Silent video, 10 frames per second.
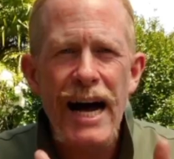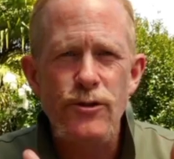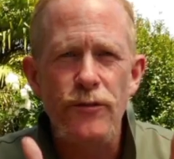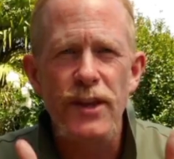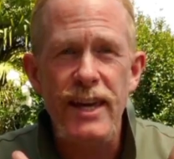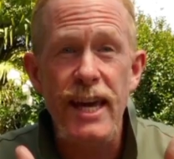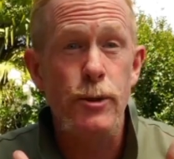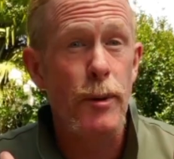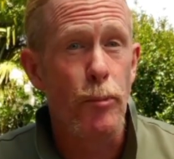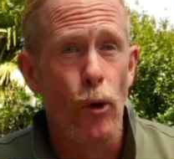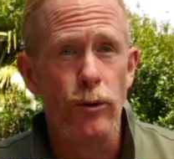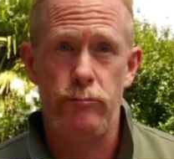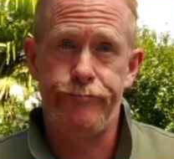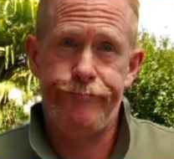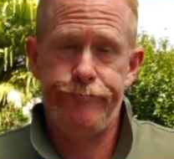of the year to be
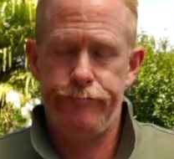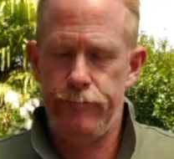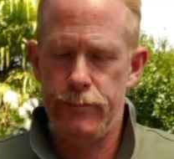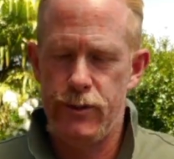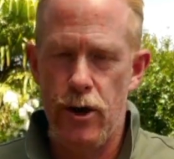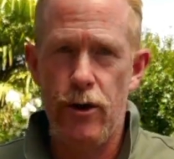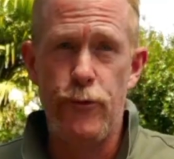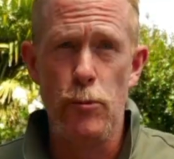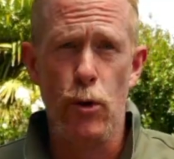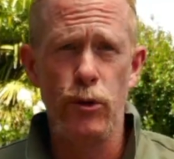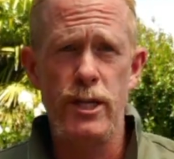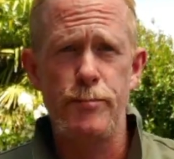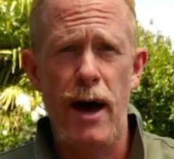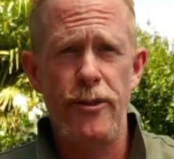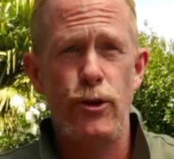born. So if you're born this
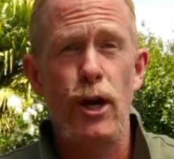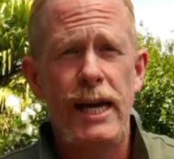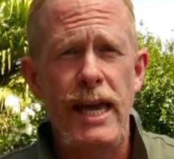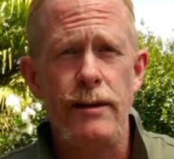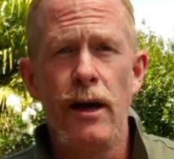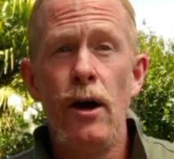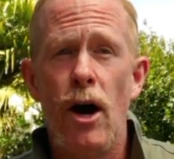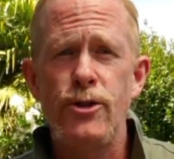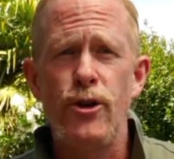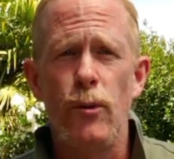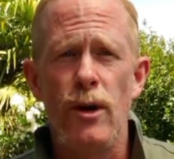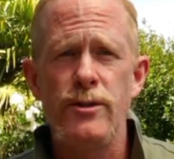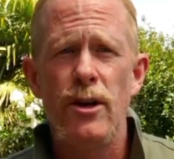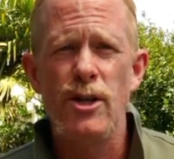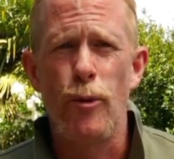month, you're lucky. I certainly was.
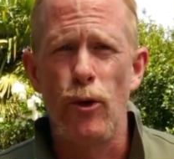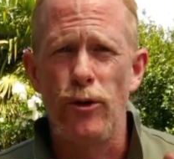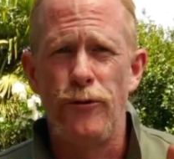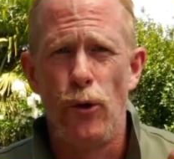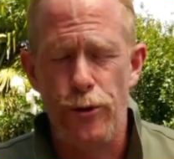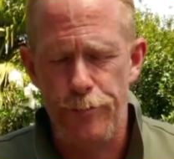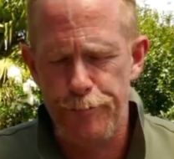I was born on the 4th.